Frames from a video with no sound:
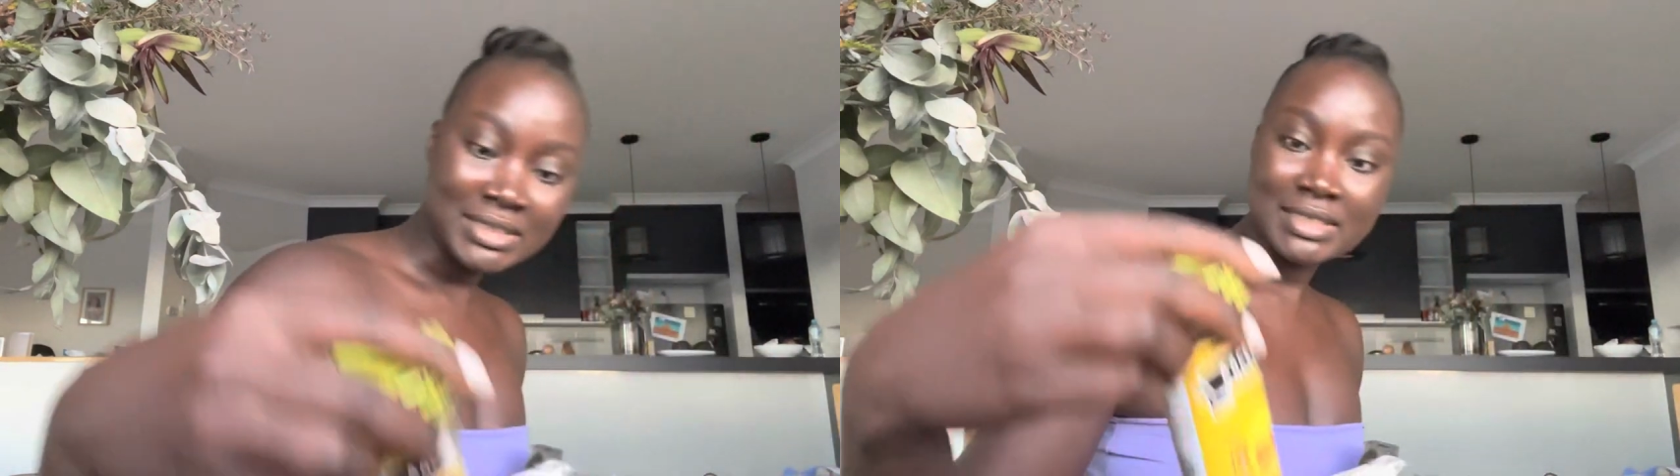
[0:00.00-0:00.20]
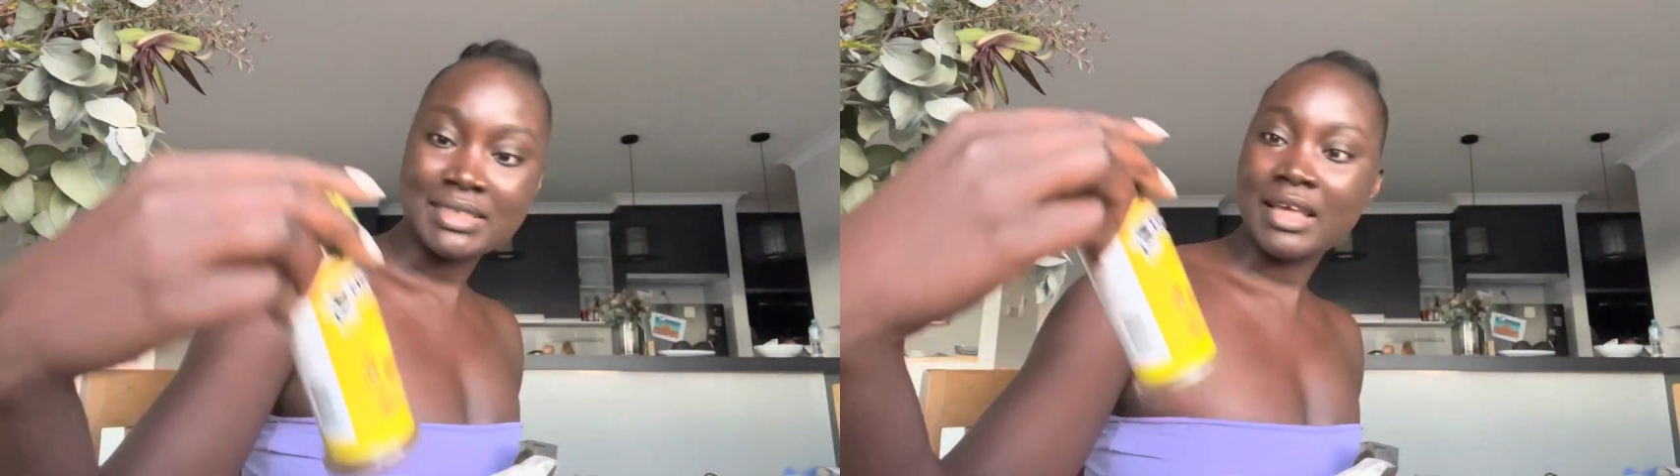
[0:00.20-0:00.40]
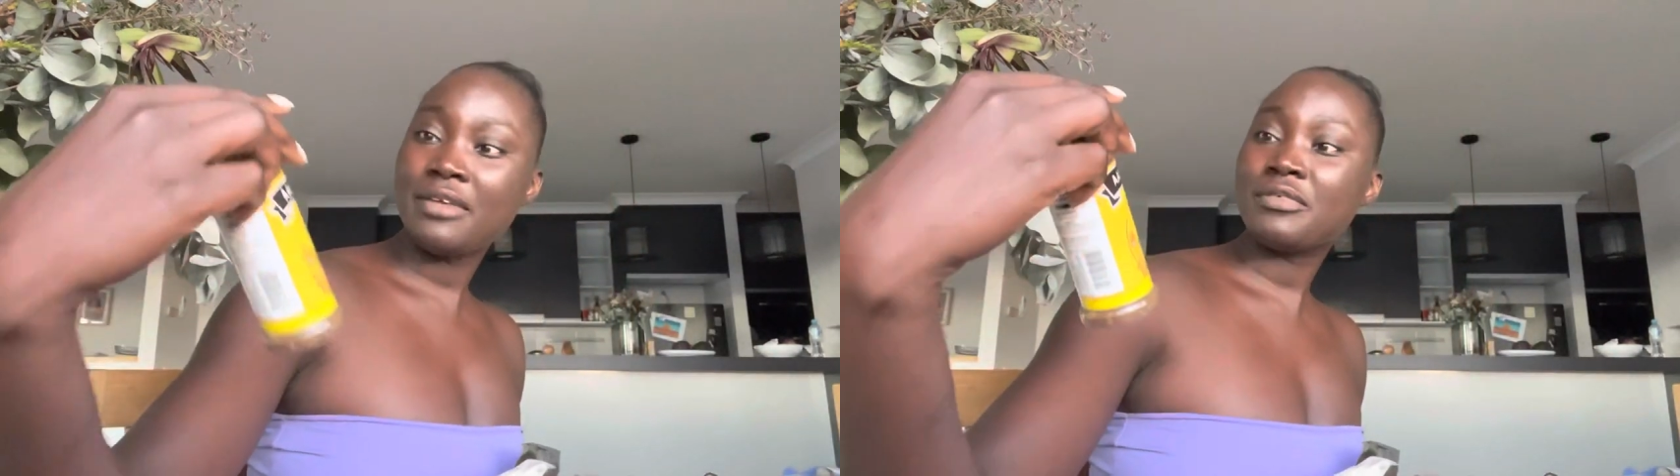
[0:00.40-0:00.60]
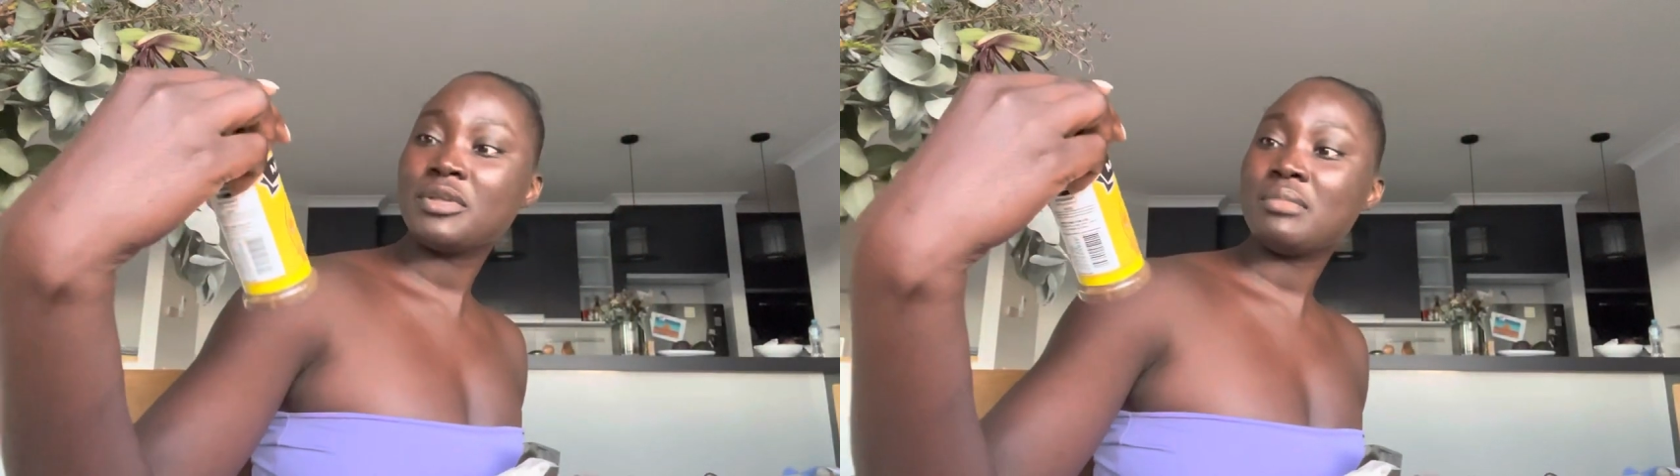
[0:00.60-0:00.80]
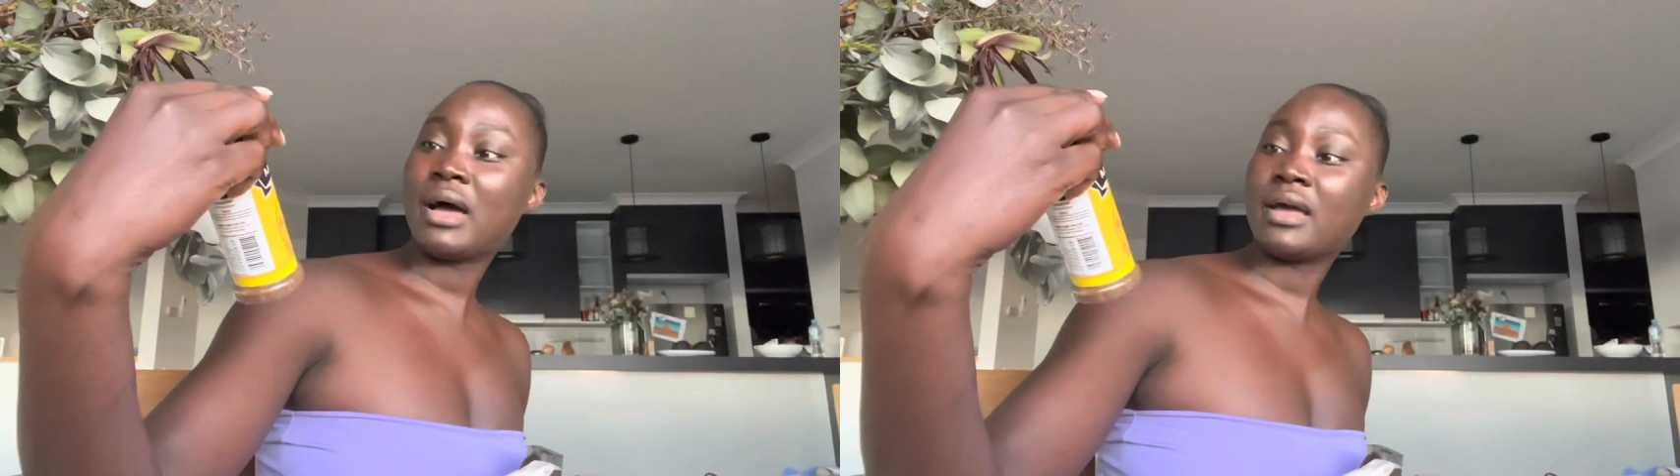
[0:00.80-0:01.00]
is
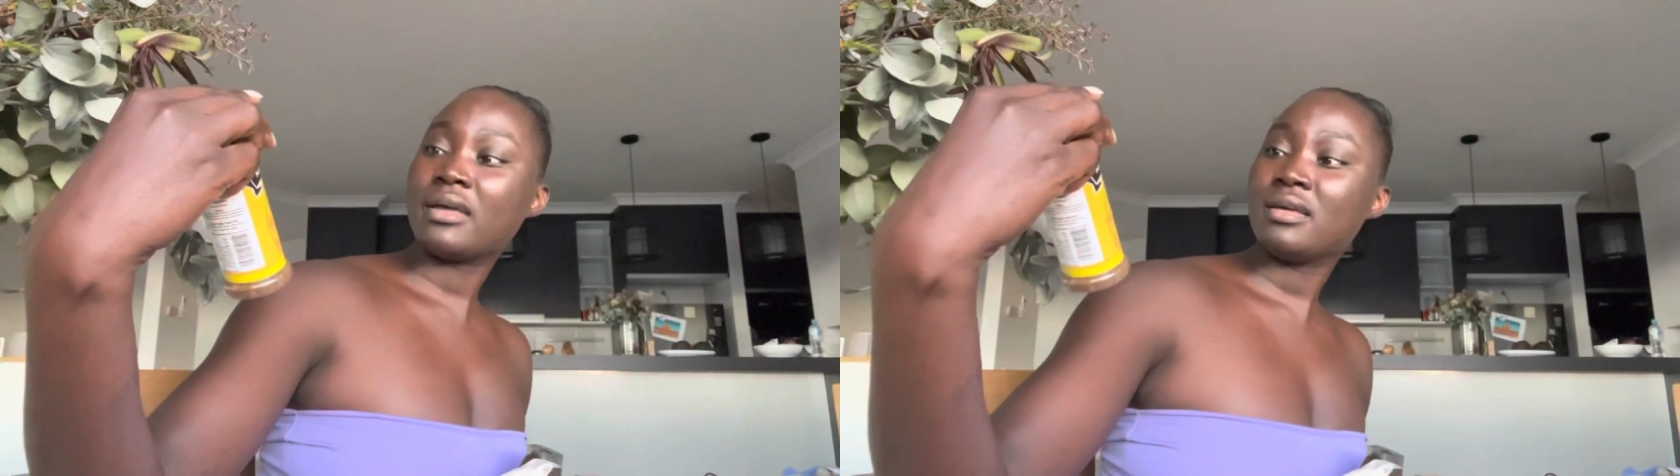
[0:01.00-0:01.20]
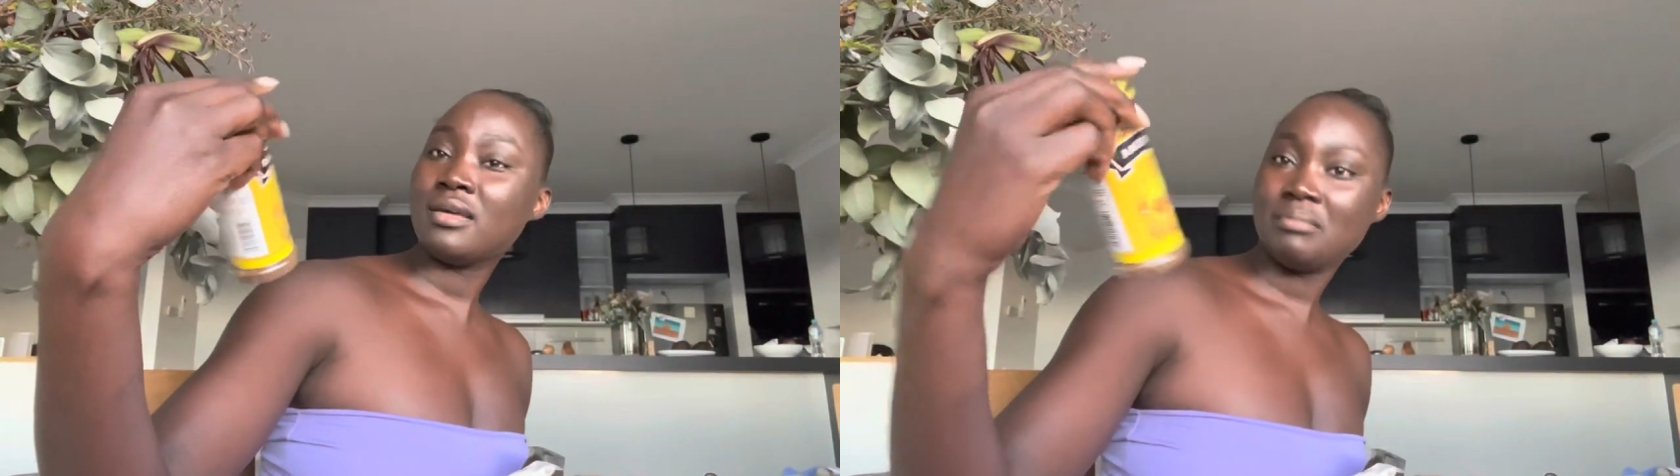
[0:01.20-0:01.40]
even my